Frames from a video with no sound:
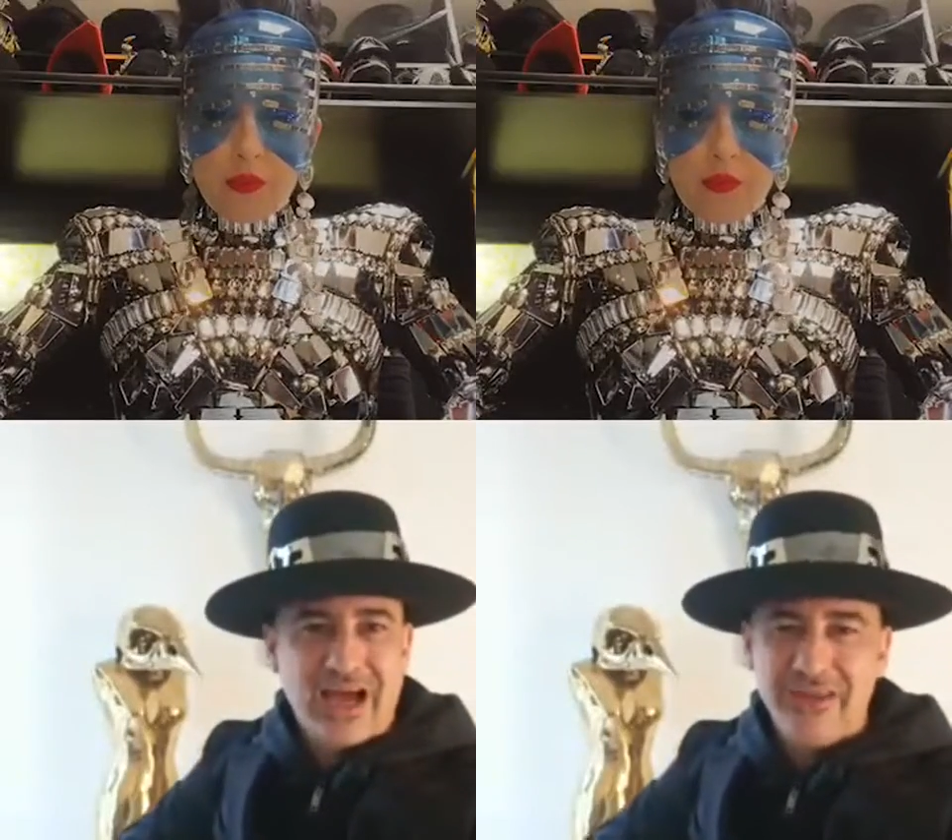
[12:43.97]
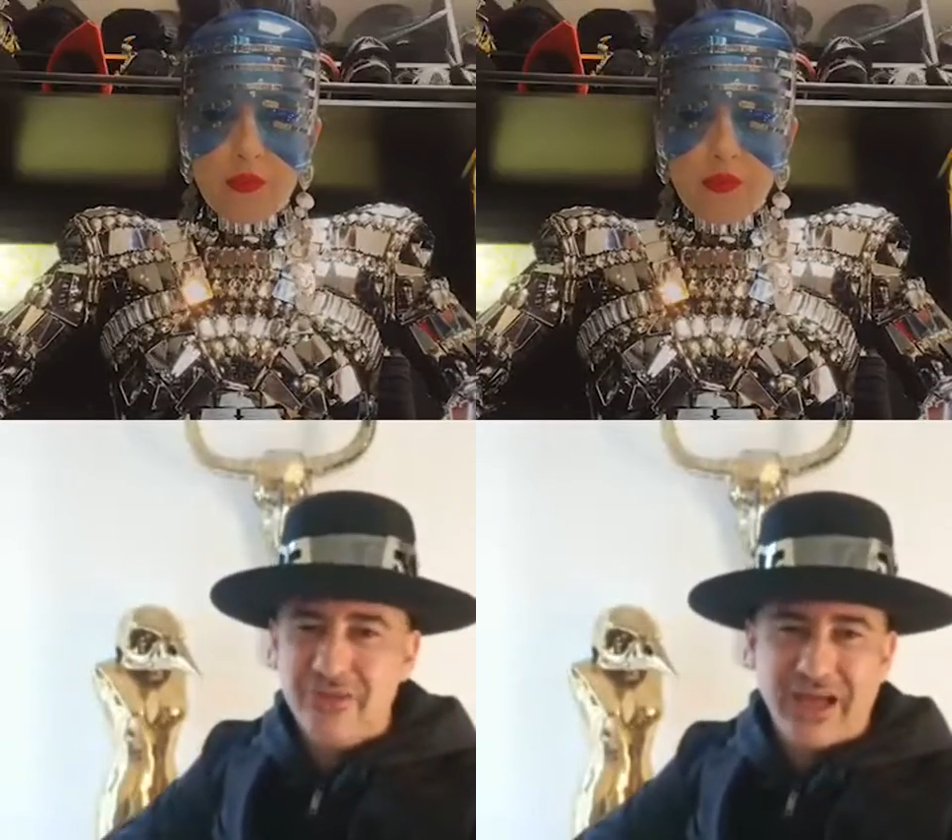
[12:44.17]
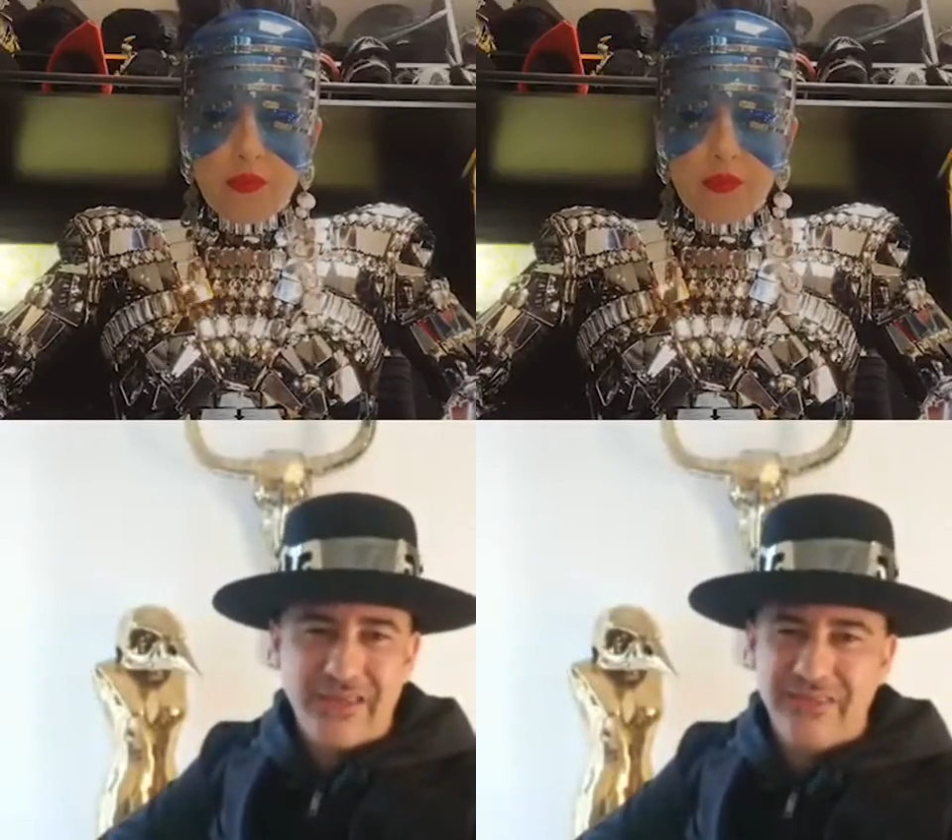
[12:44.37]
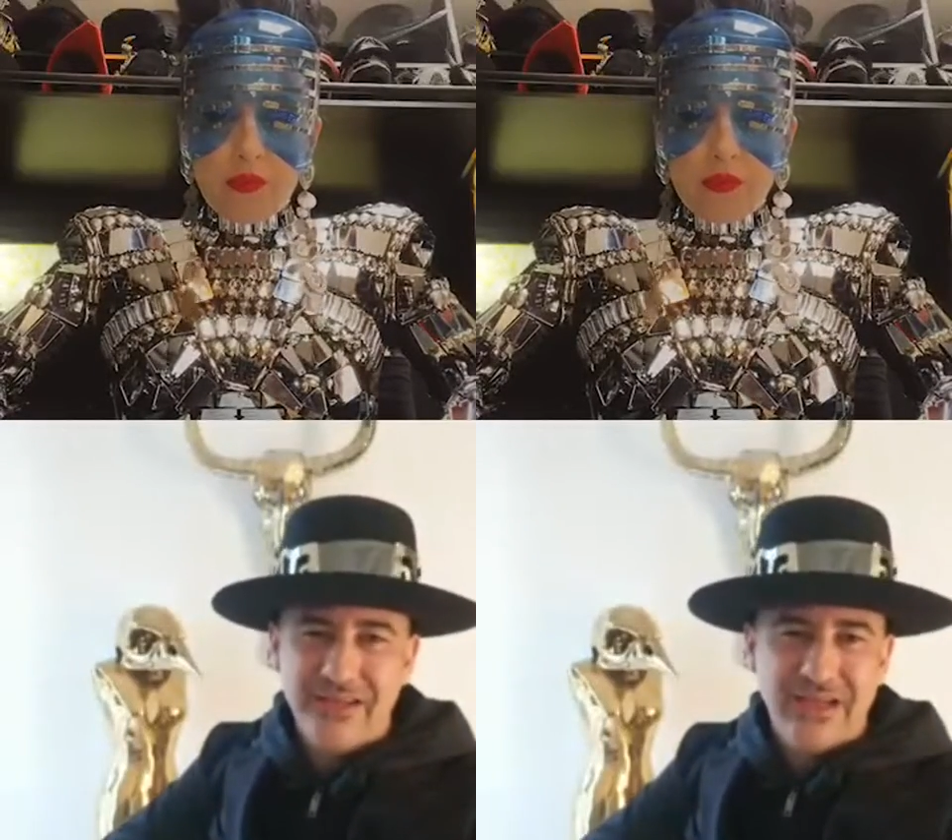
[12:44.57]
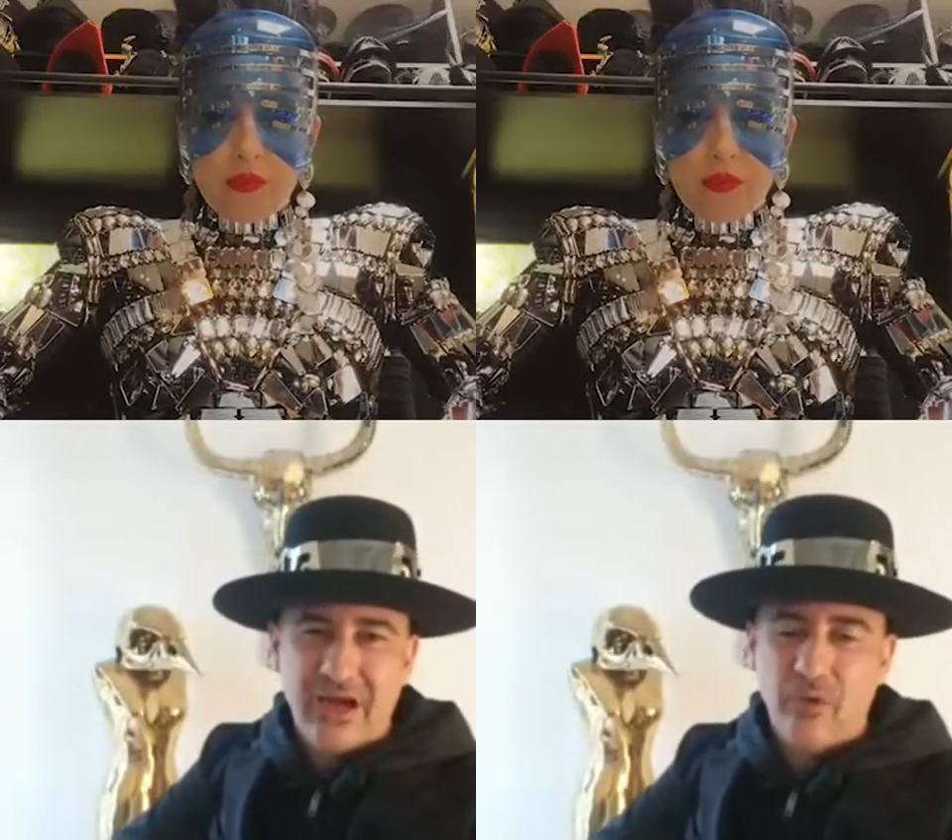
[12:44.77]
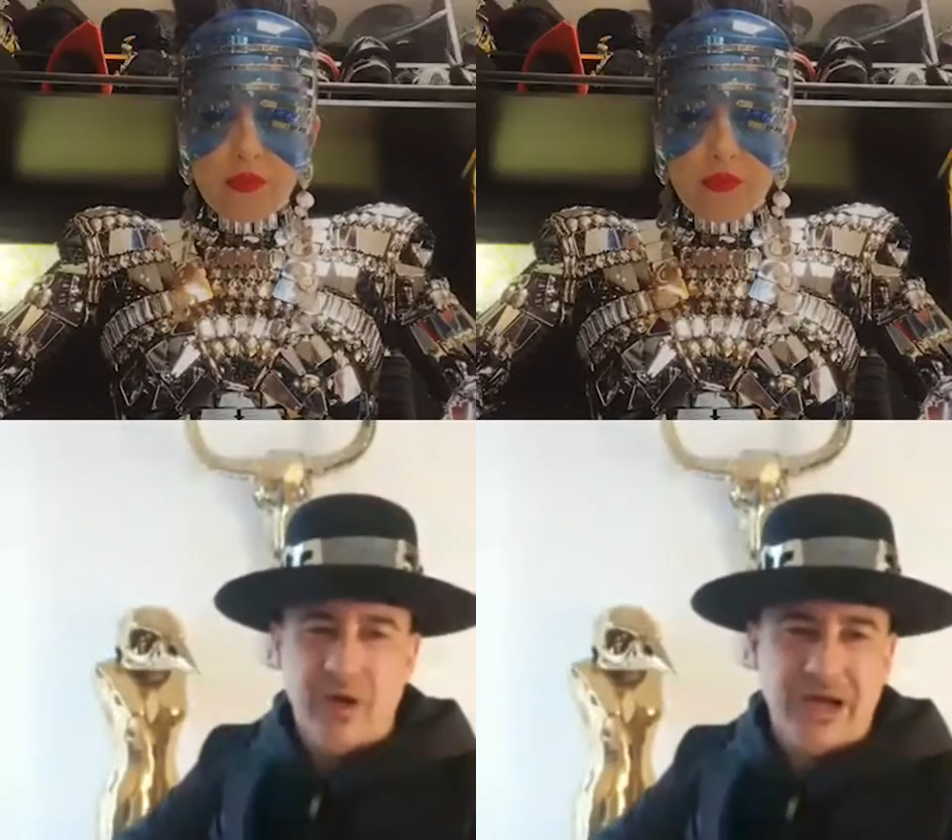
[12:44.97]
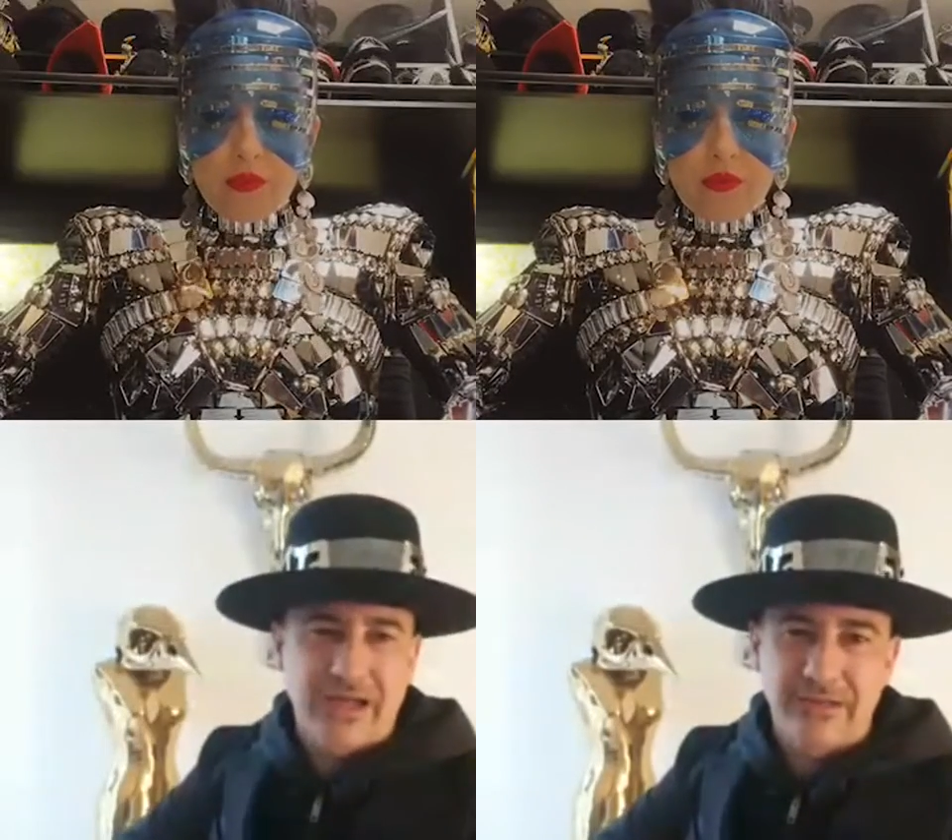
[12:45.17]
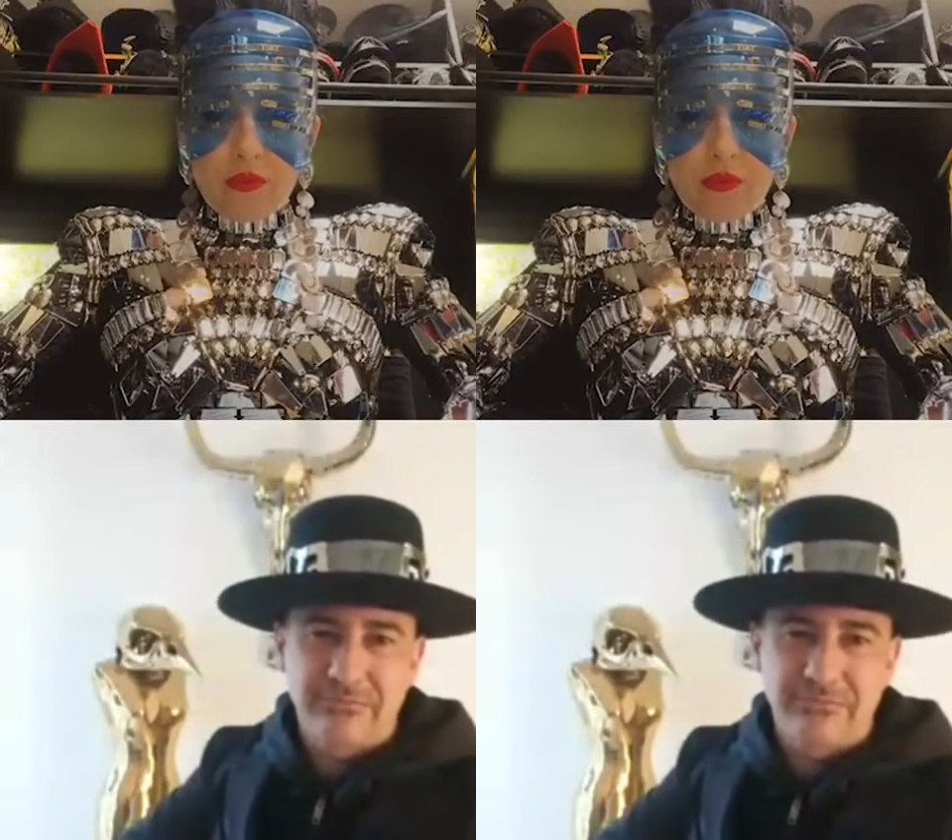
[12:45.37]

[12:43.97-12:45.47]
don't. I think now I've